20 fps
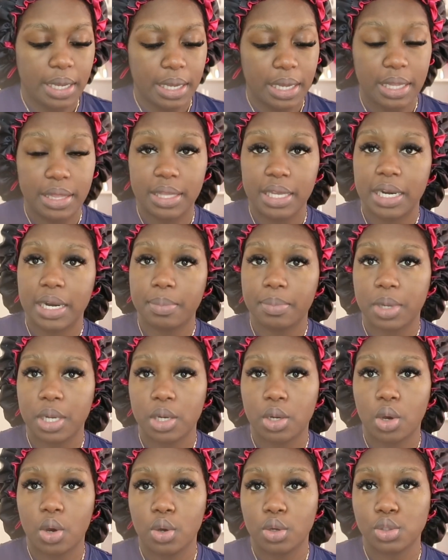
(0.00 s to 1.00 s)
And then I'm
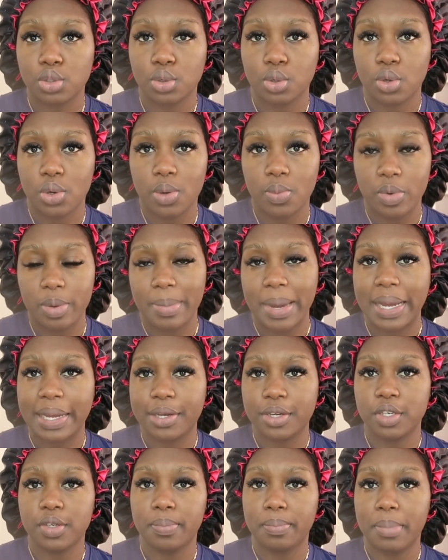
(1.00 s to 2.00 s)
gonna also go in with my
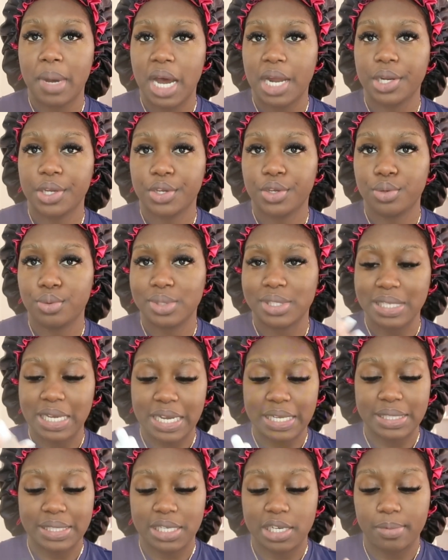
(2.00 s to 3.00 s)
Good Molecules
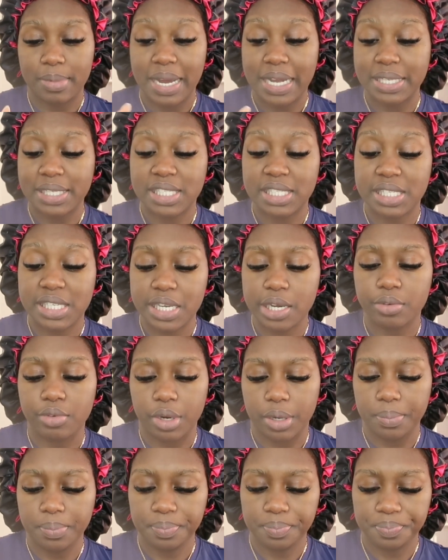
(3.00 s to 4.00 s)
Niacinamide
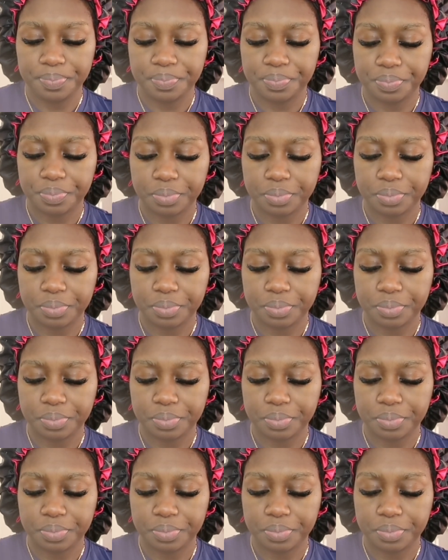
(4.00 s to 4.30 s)
serum.